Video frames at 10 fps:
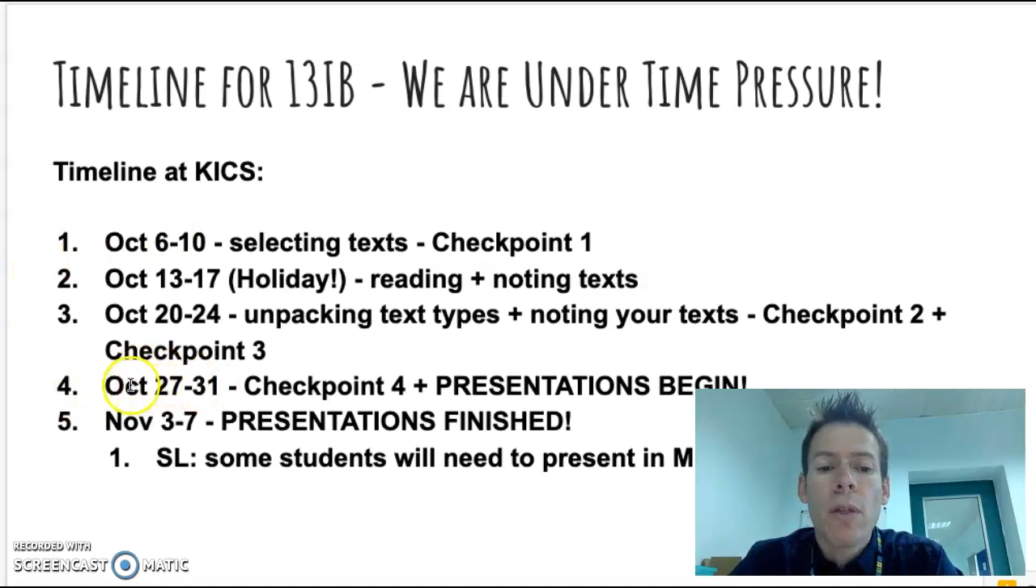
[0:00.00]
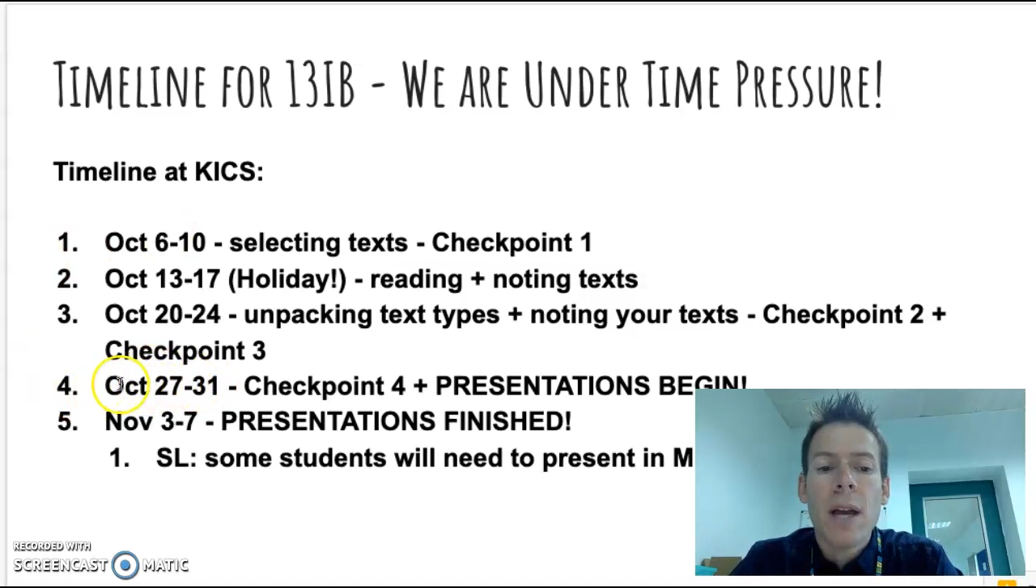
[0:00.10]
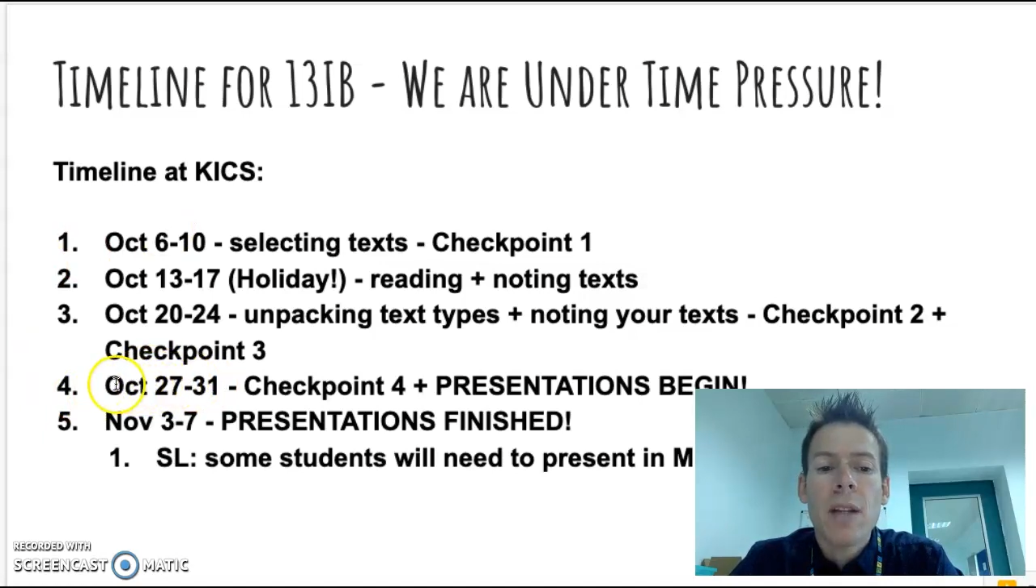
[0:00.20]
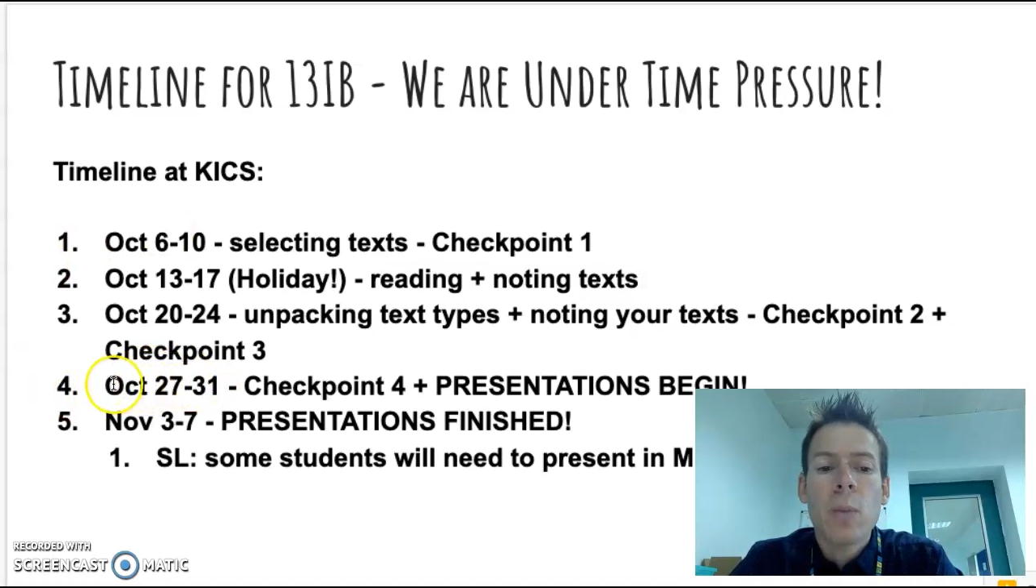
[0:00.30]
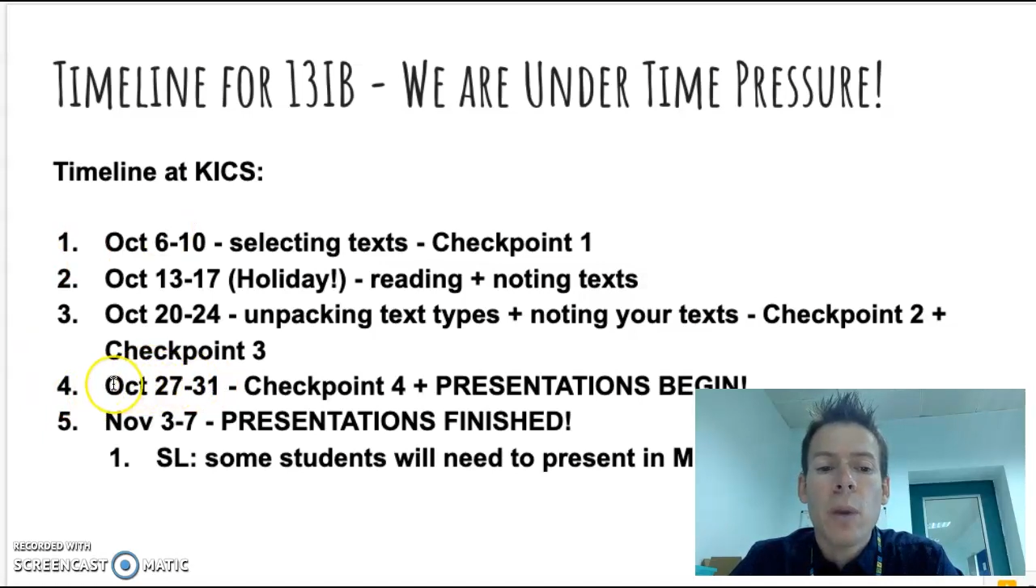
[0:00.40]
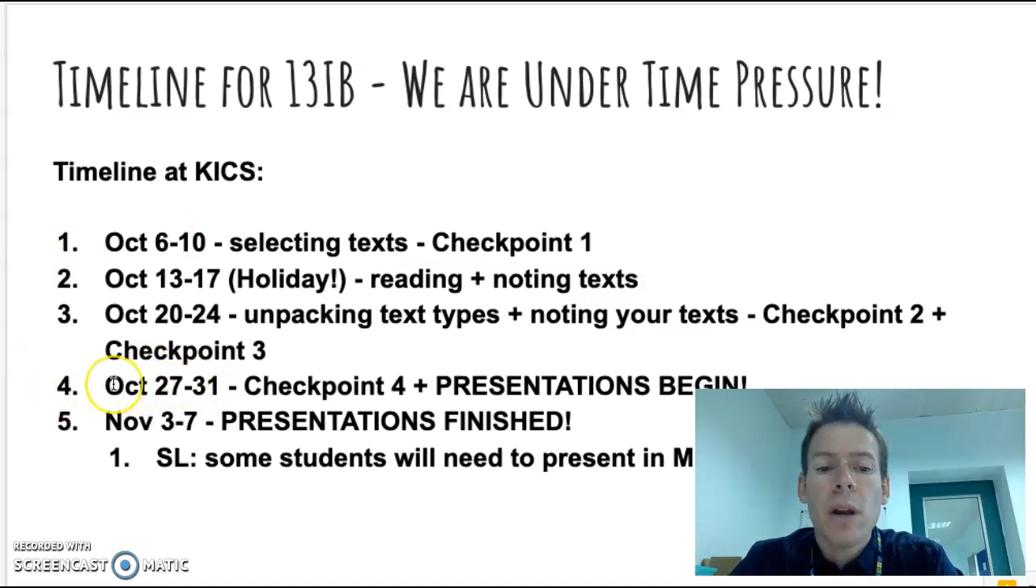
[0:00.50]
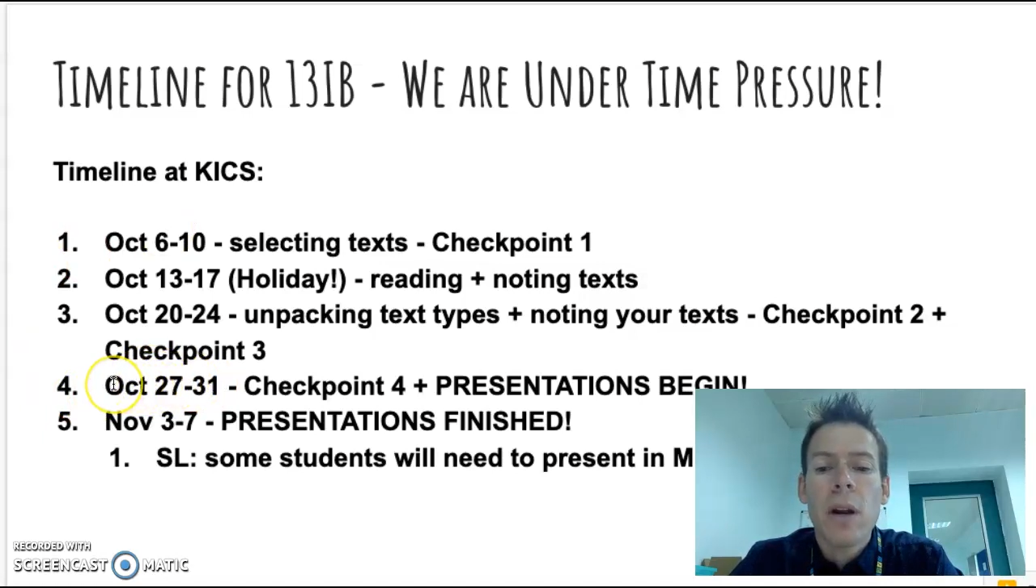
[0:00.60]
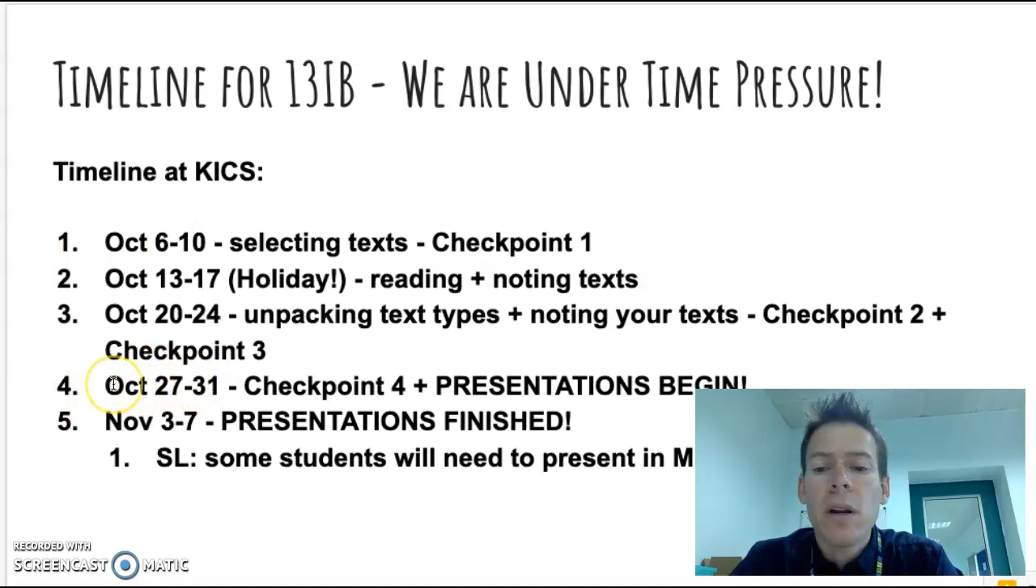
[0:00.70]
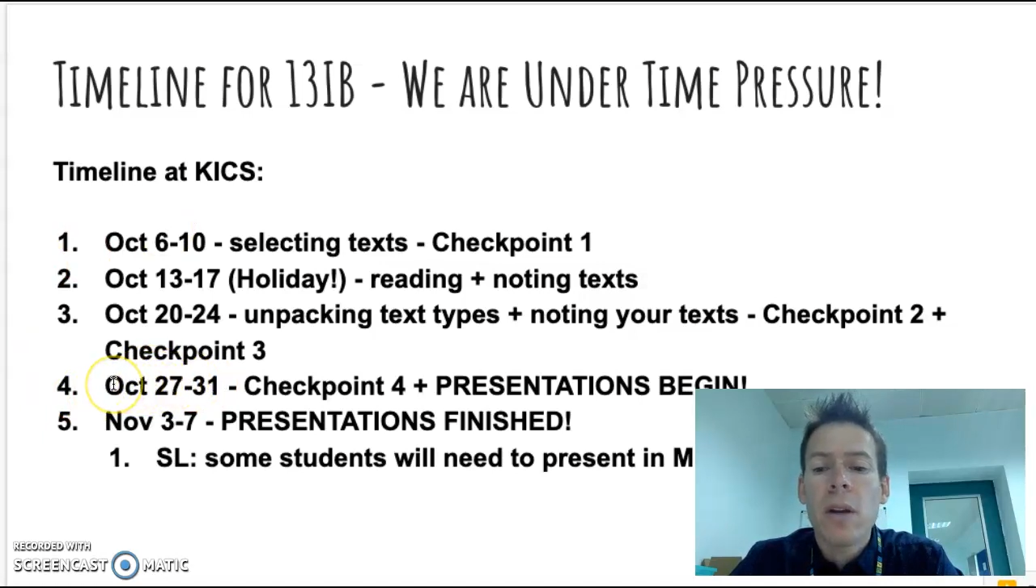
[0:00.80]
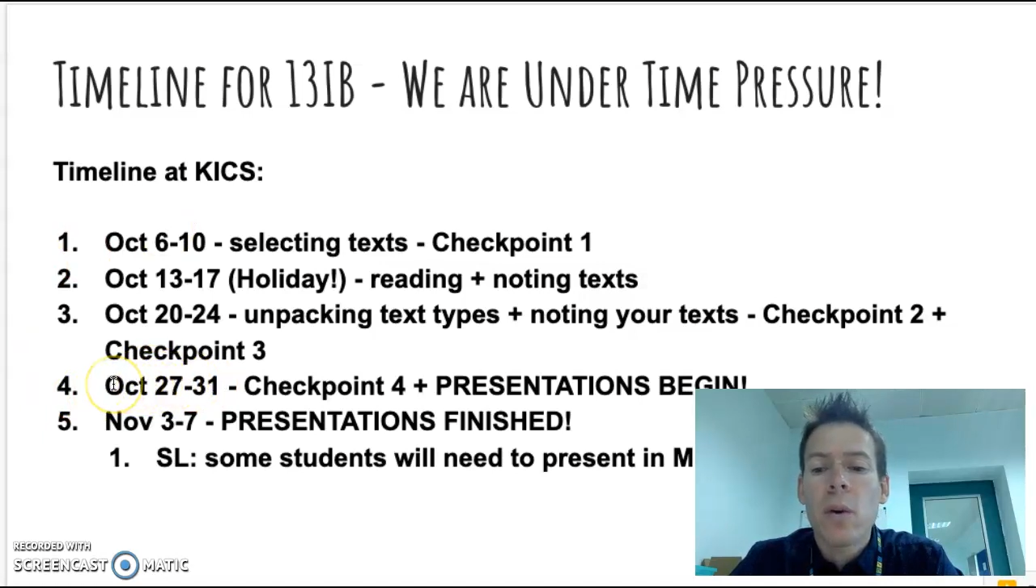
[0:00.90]
That's
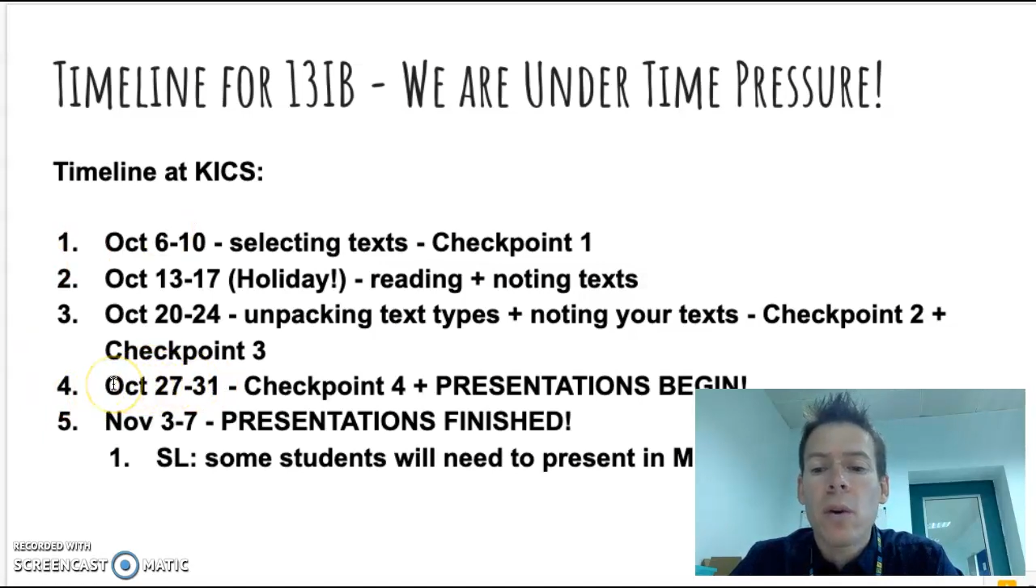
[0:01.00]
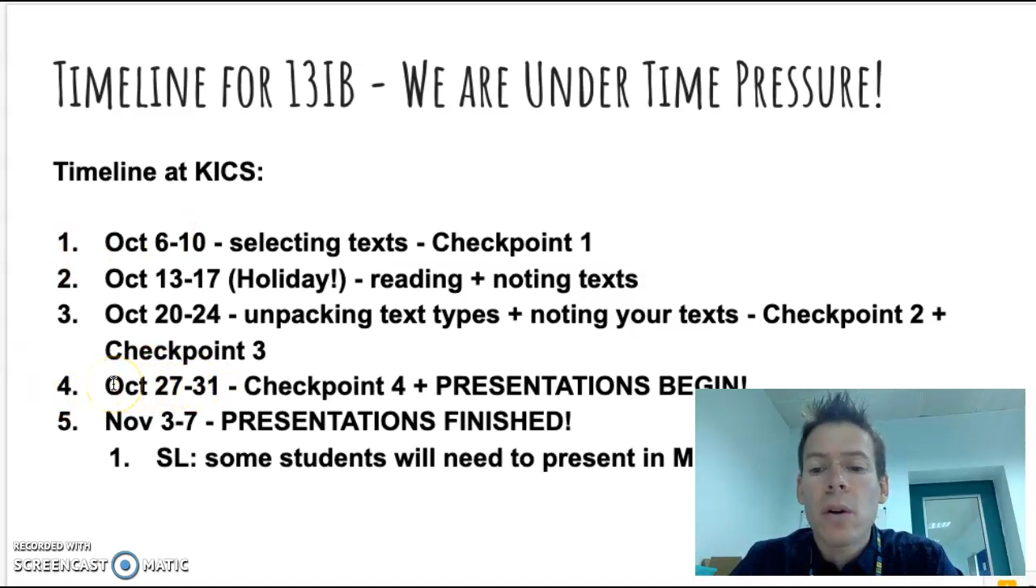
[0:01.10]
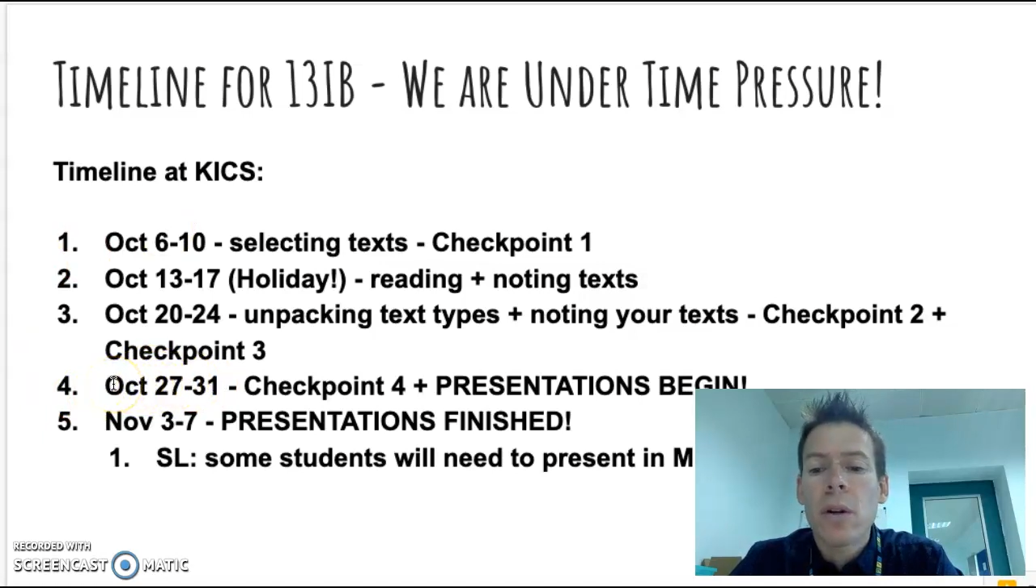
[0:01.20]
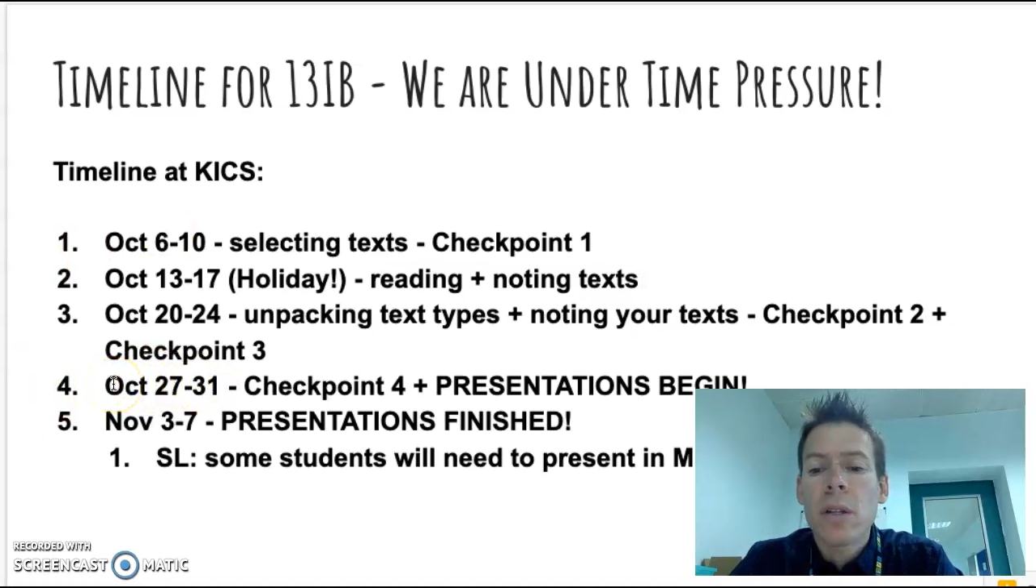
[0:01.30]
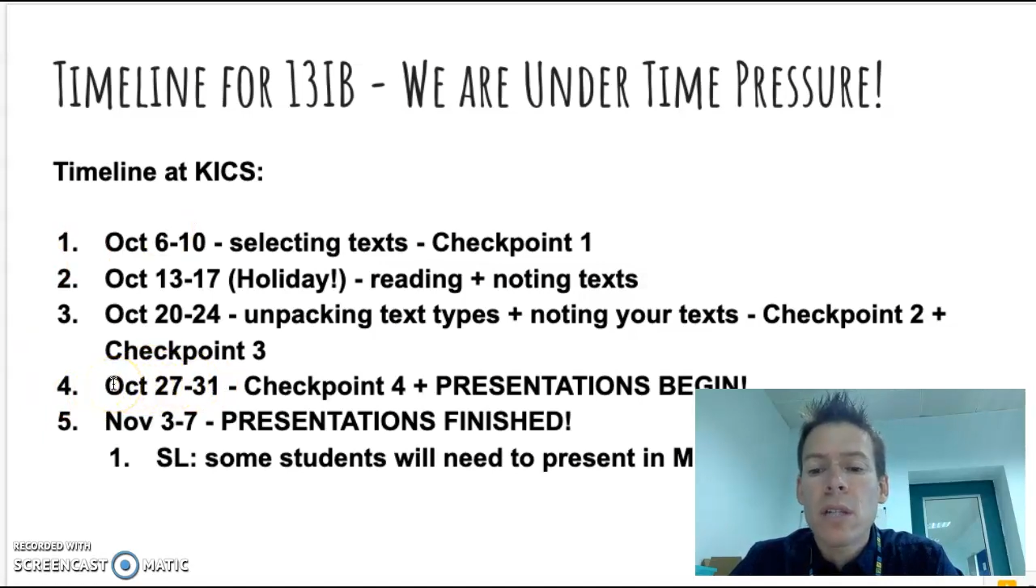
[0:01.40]
where your